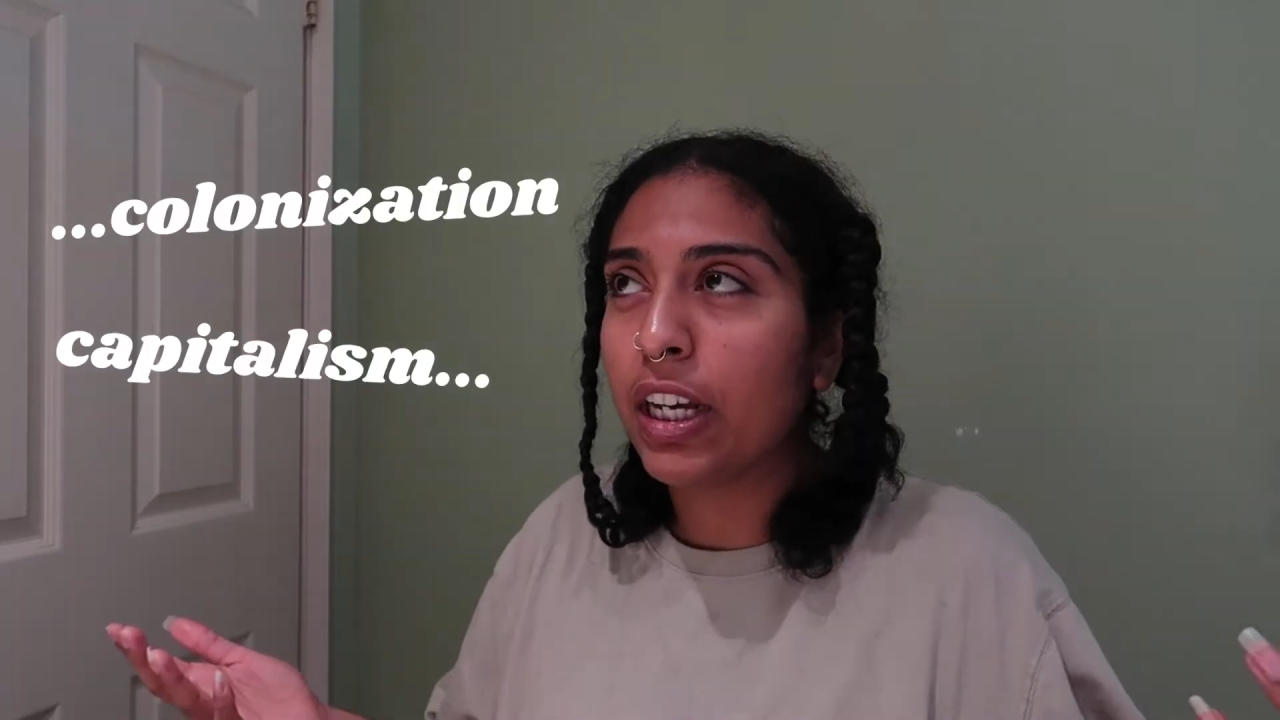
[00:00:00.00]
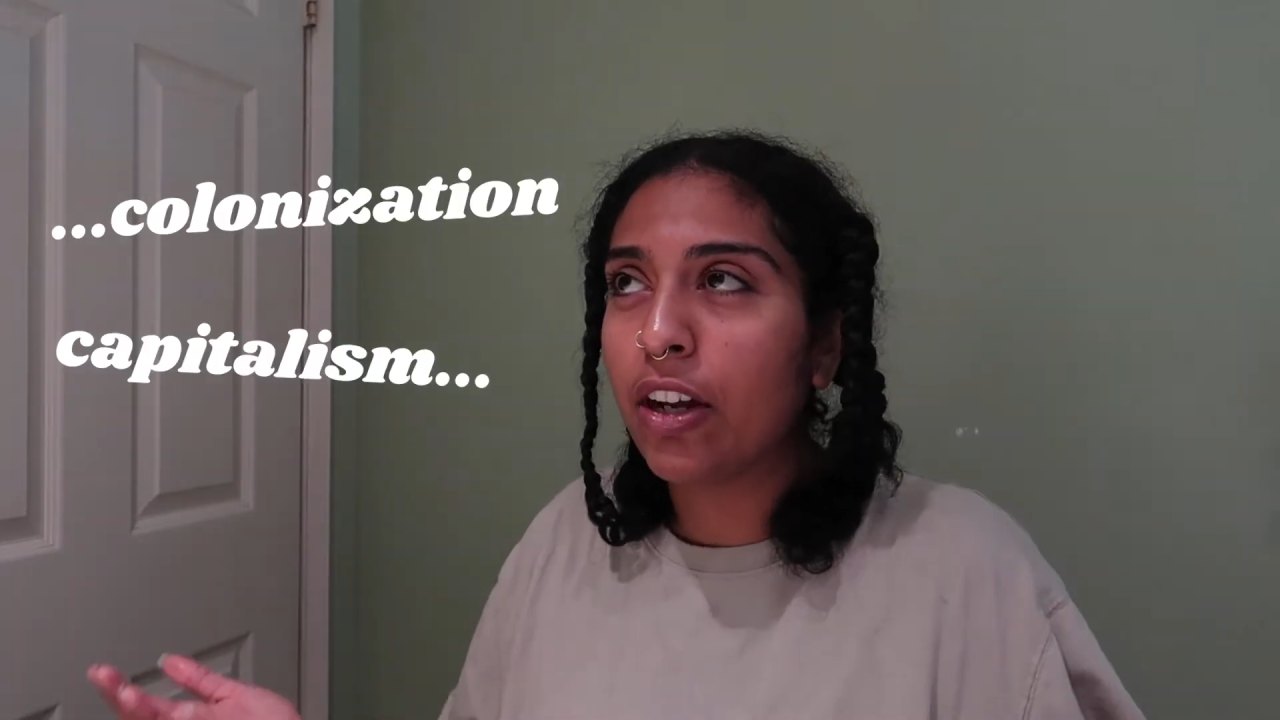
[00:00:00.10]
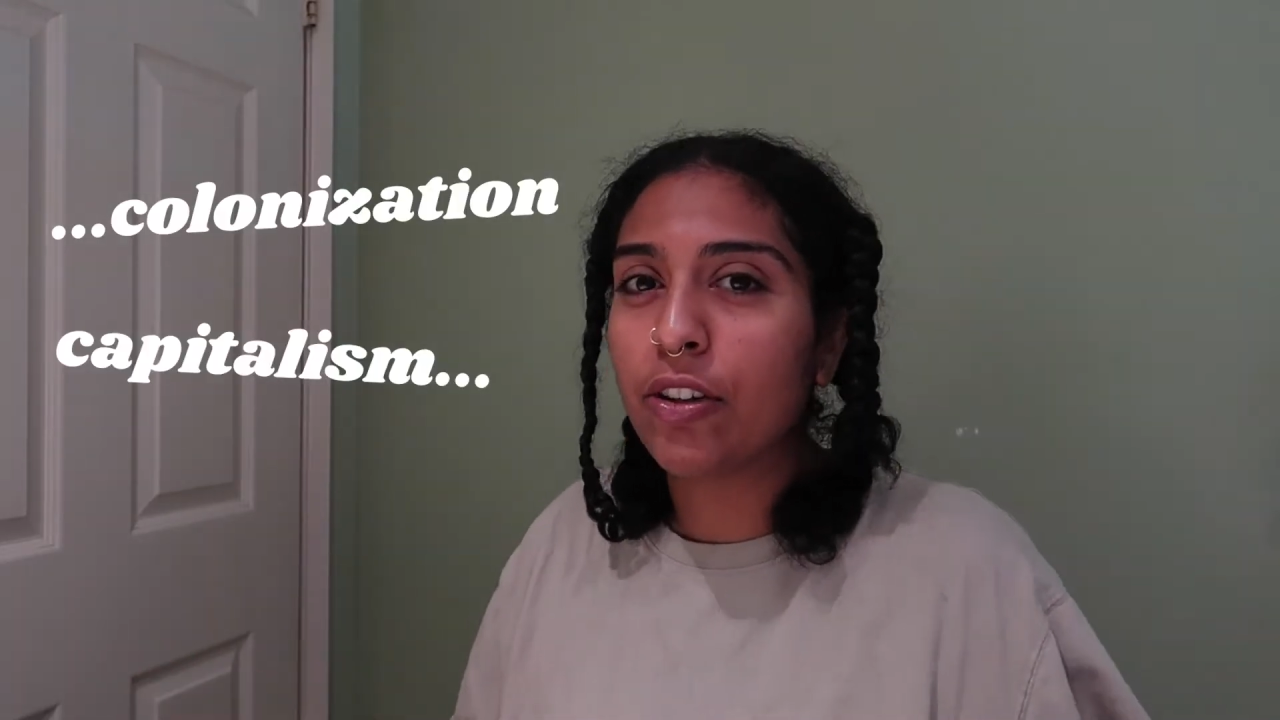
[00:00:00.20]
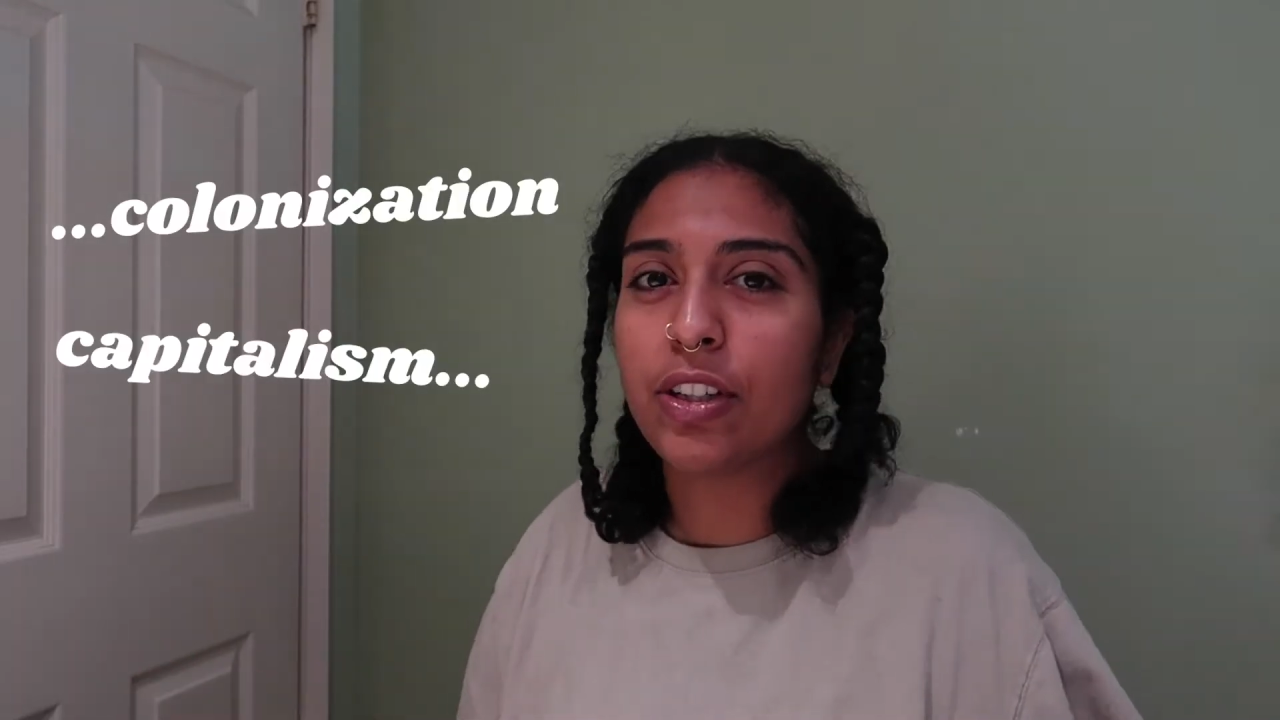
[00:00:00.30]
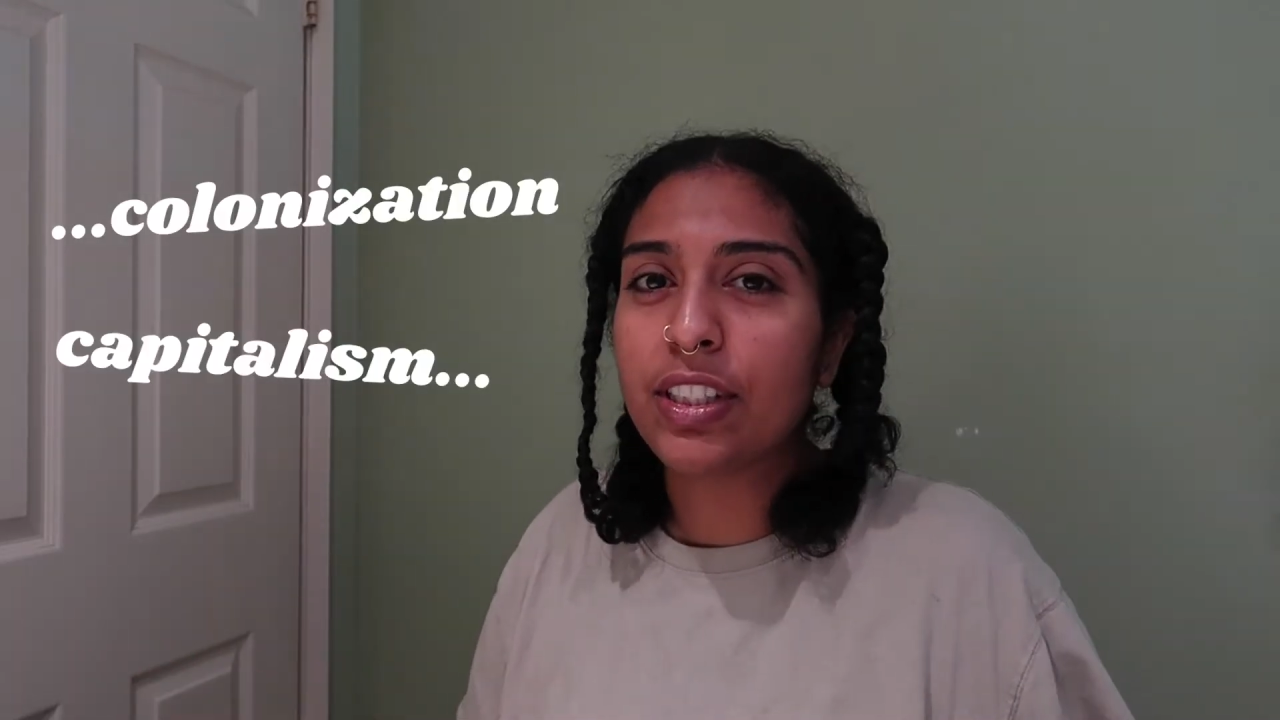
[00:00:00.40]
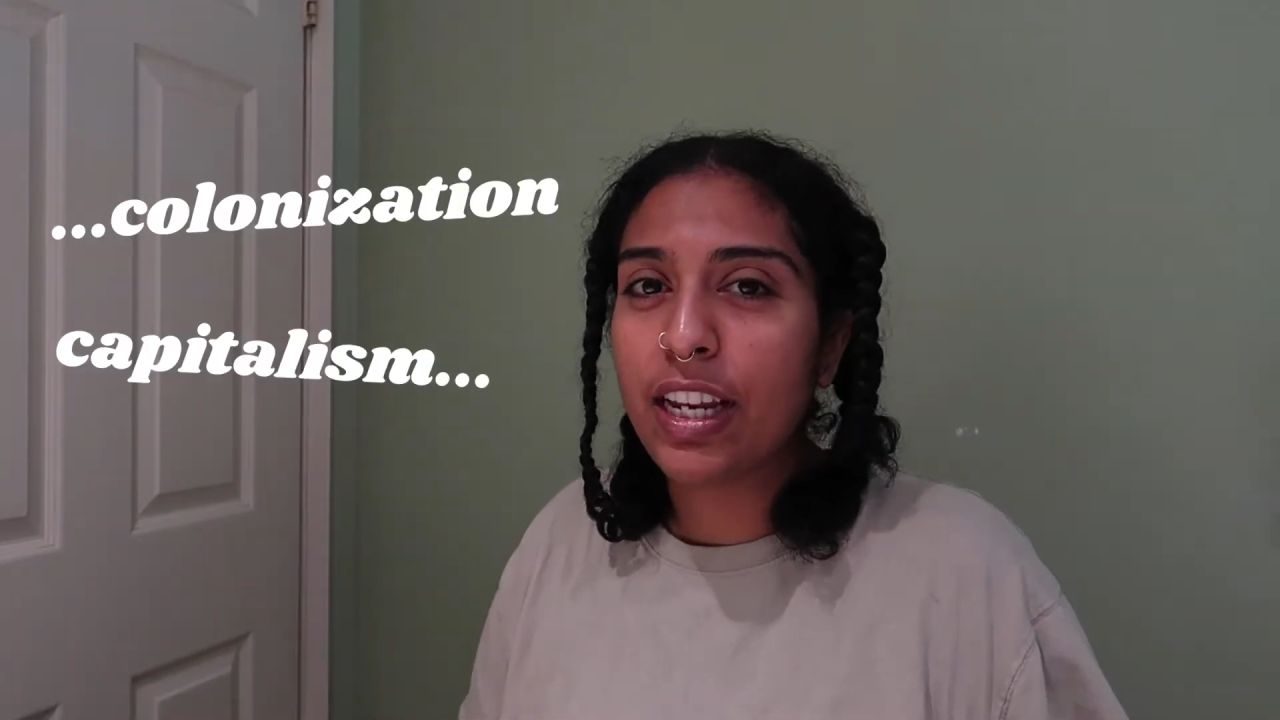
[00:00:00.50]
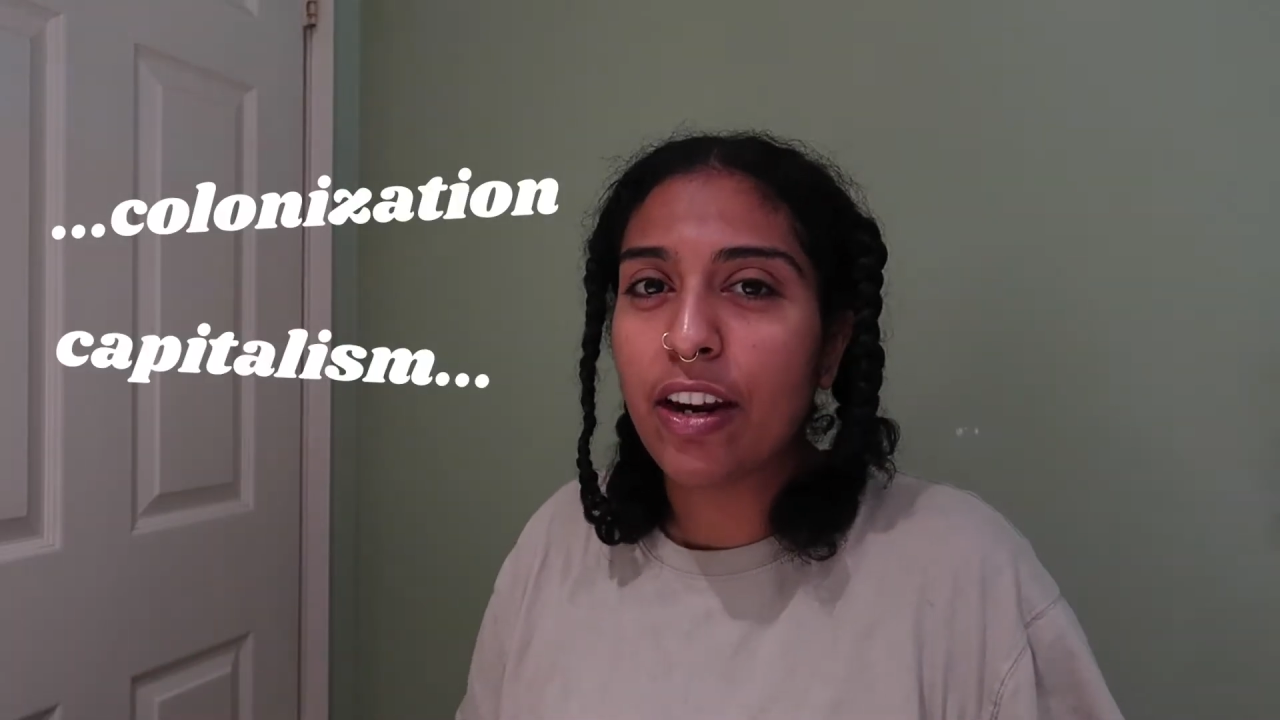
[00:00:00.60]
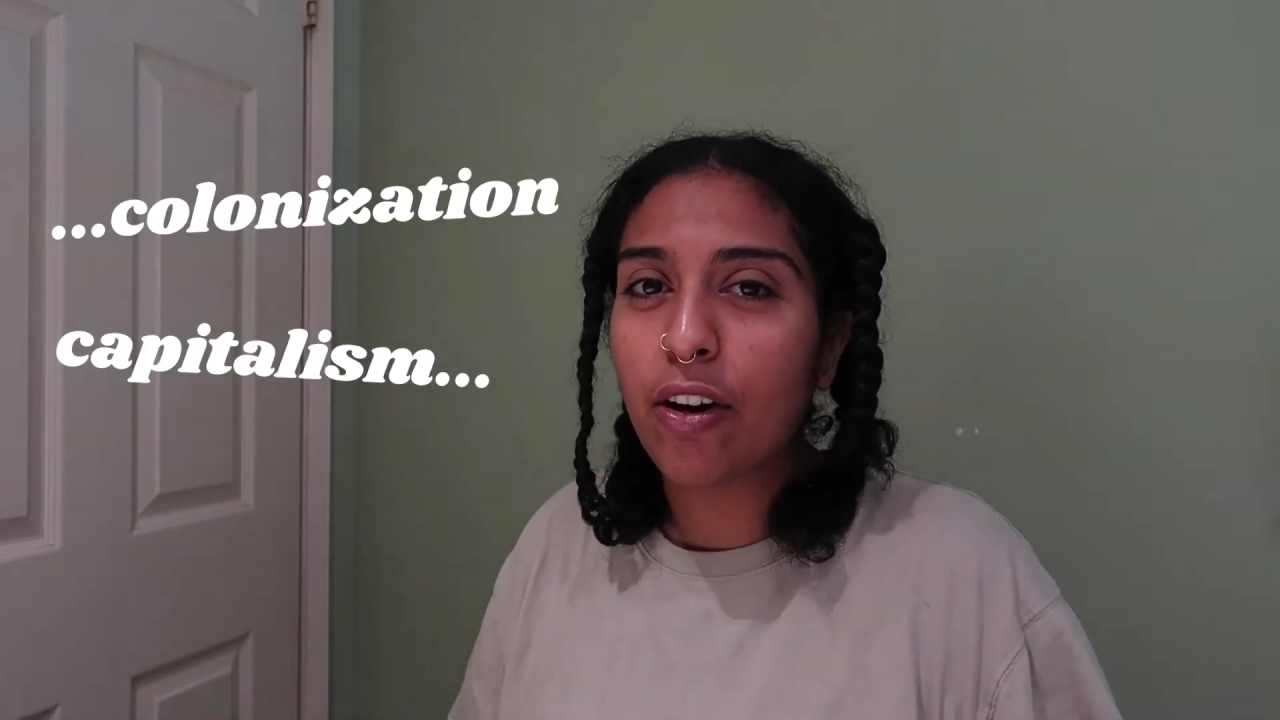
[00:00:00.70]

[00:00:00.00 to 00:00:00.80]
understand